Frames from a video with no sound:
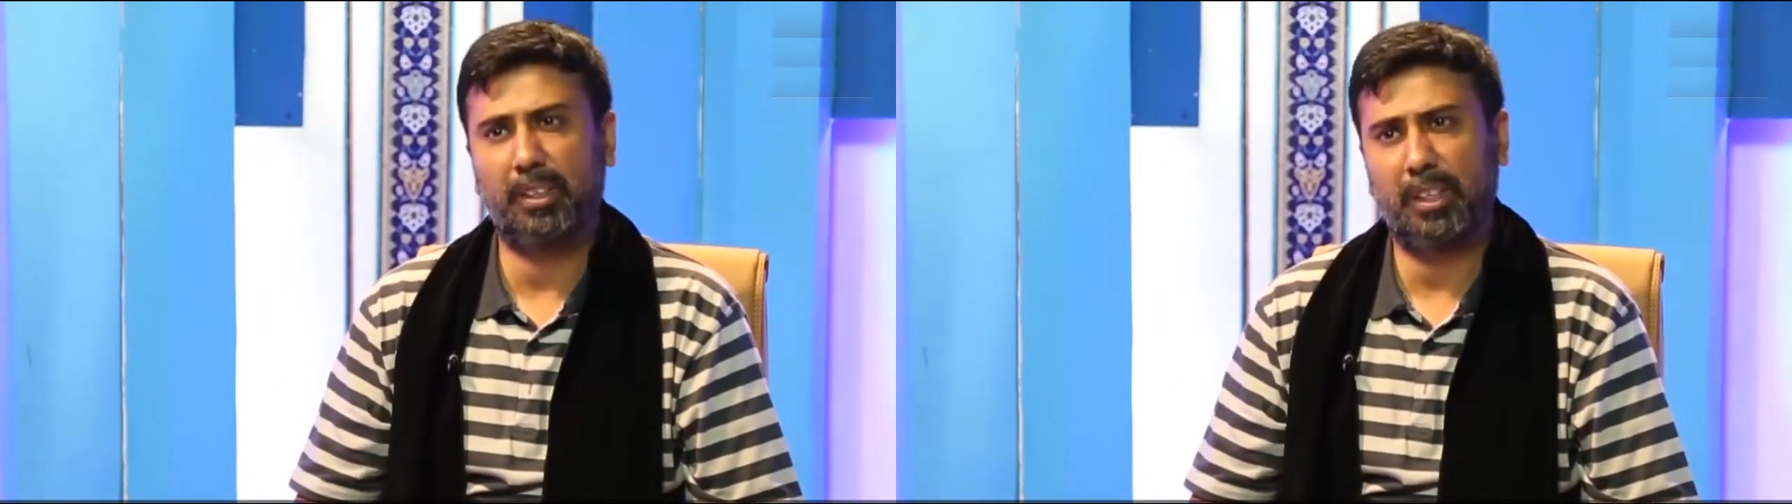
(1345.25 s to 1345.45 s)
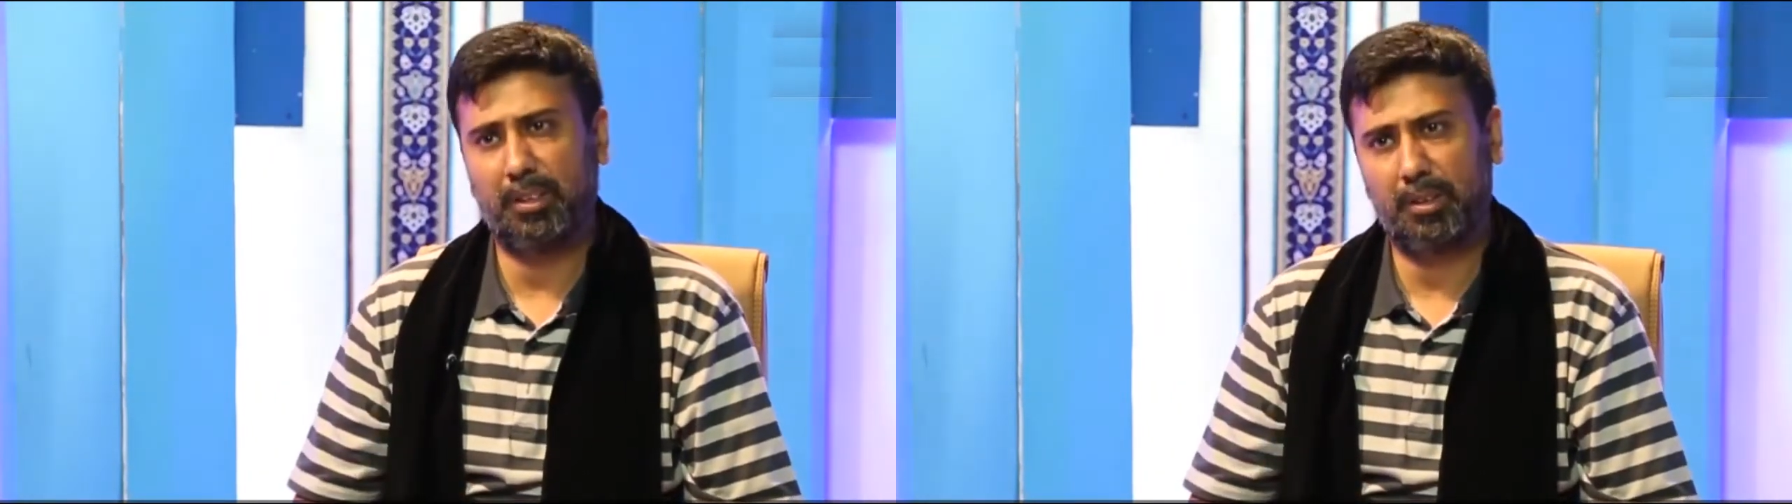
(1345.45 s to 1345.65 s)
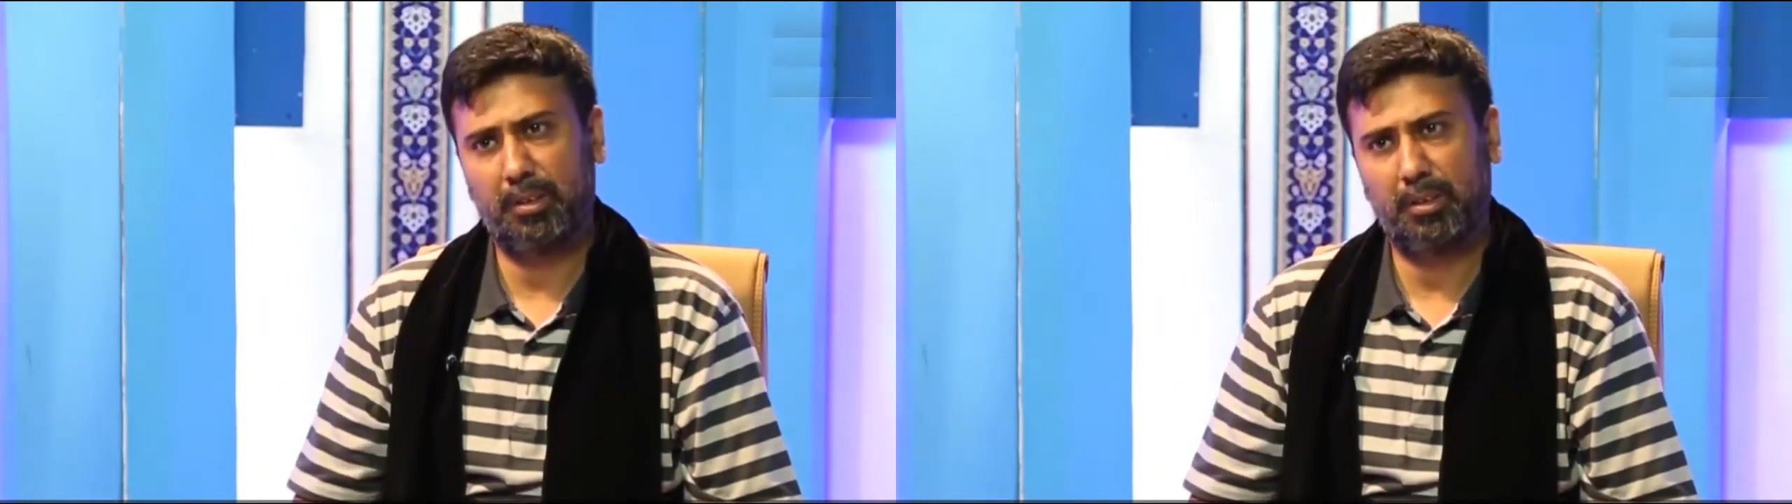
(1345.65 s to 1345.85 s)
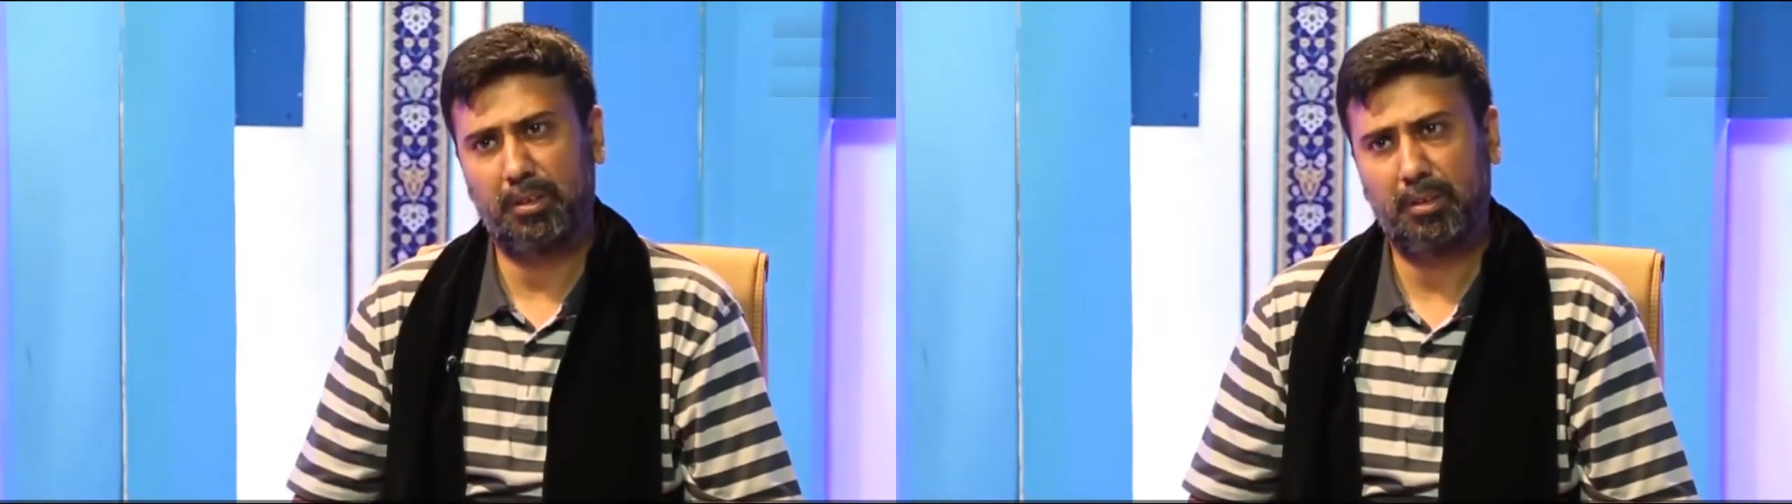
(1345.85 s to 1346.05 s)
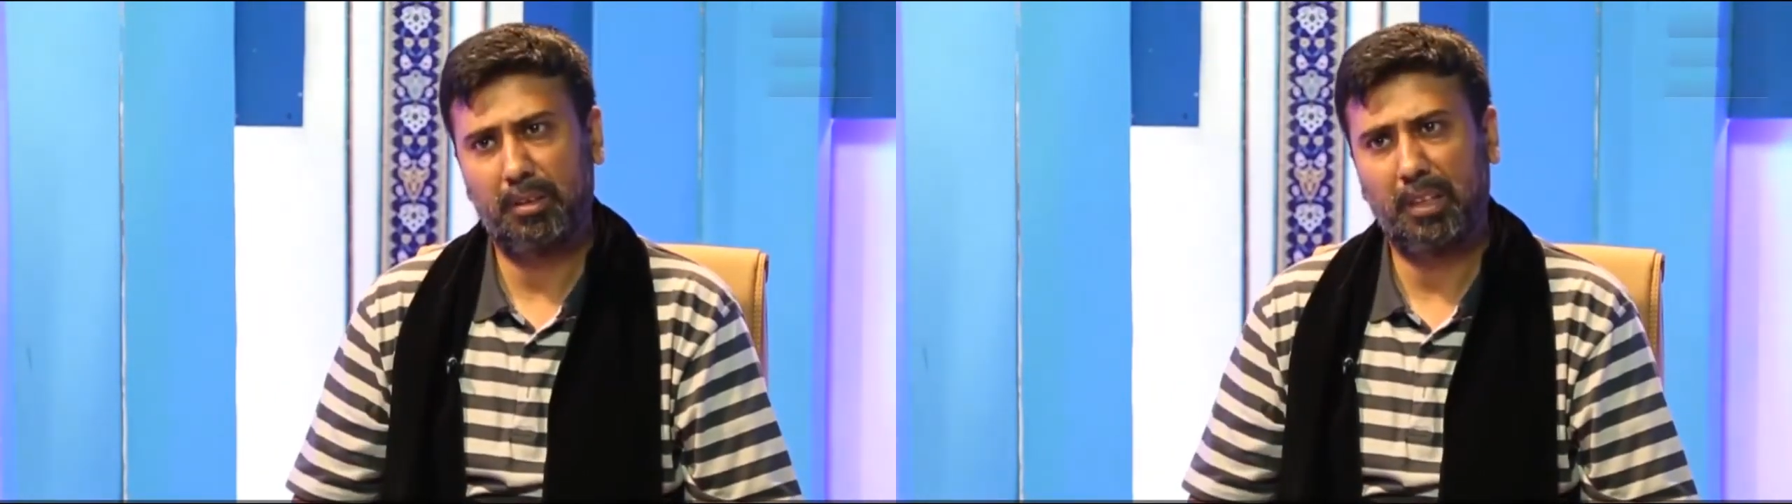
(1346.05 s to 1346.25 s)
us
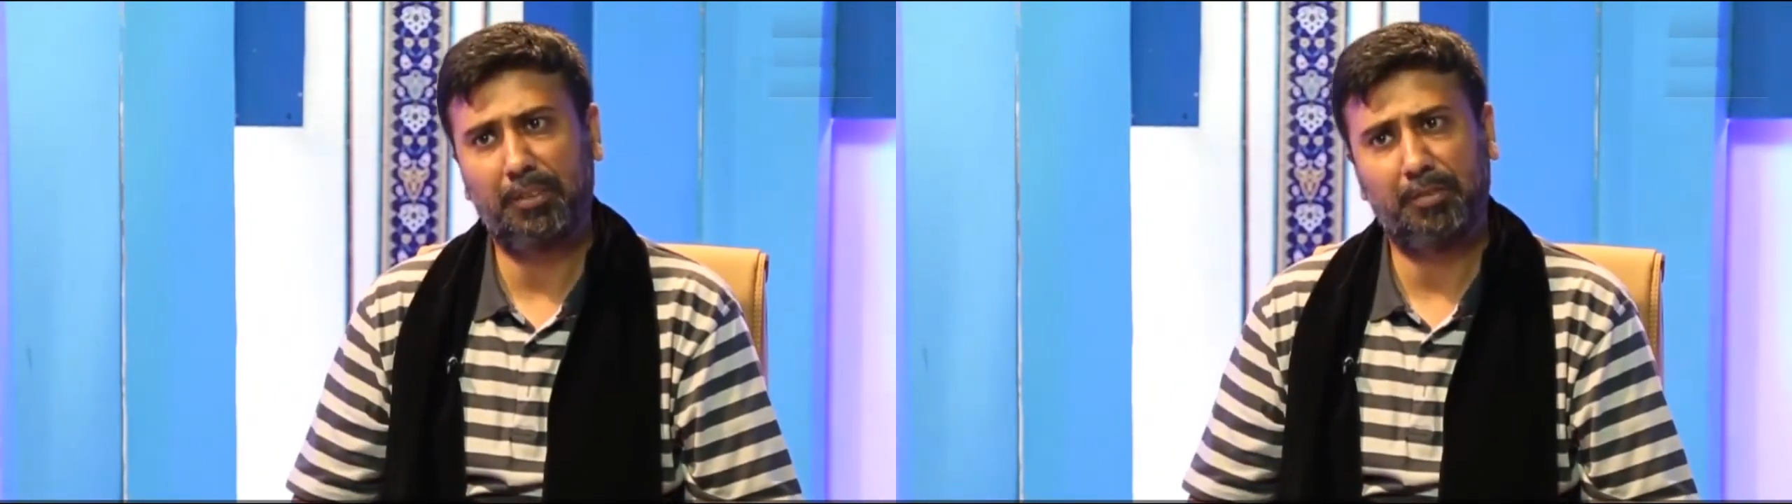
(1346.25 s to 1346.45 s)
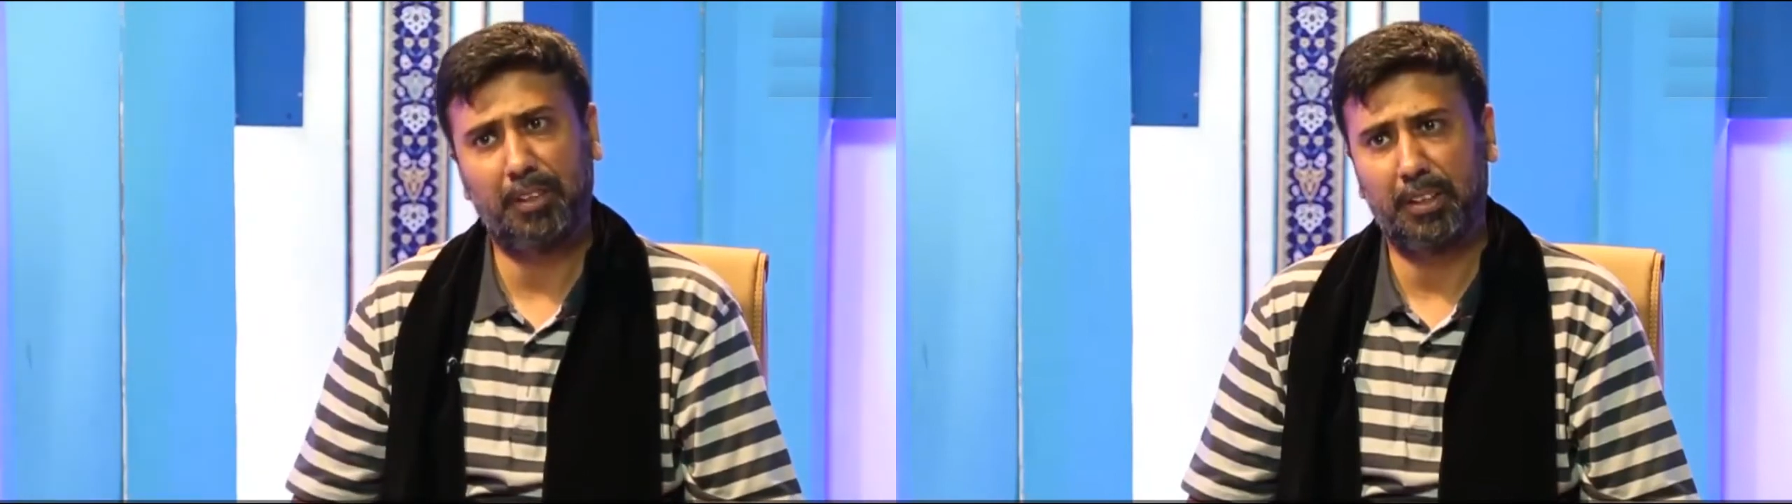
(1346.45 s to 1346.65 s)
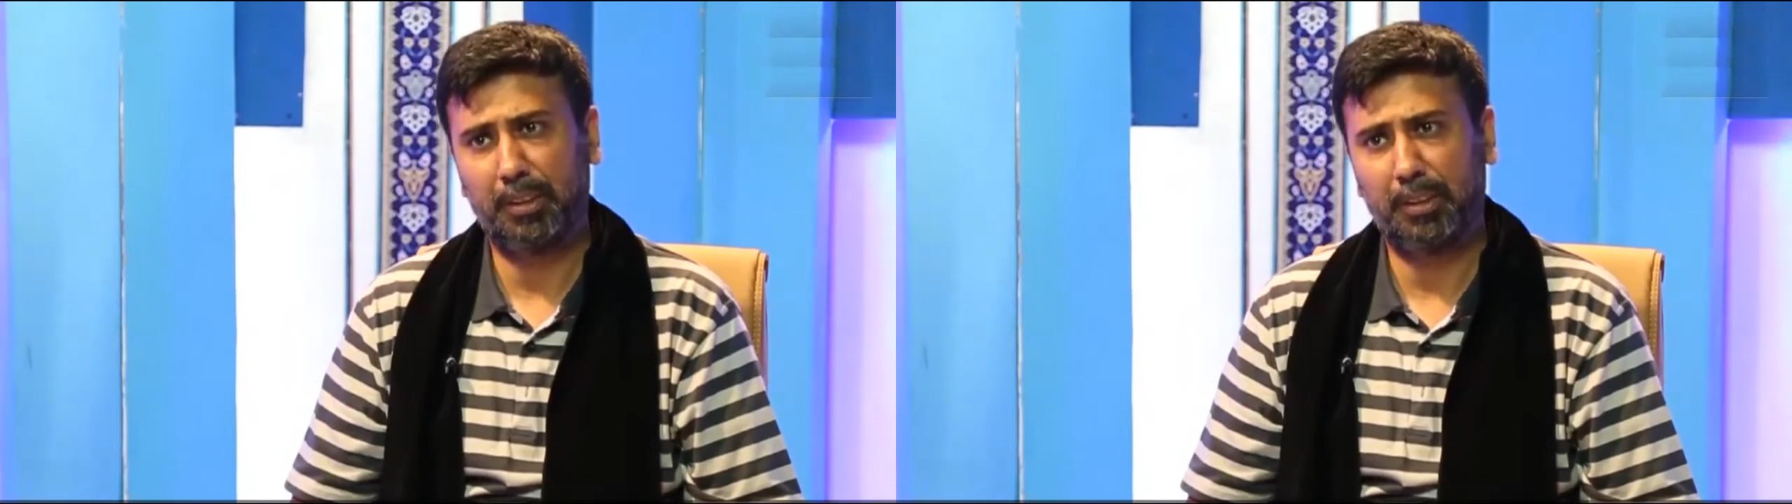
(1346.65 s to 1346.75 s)
left with.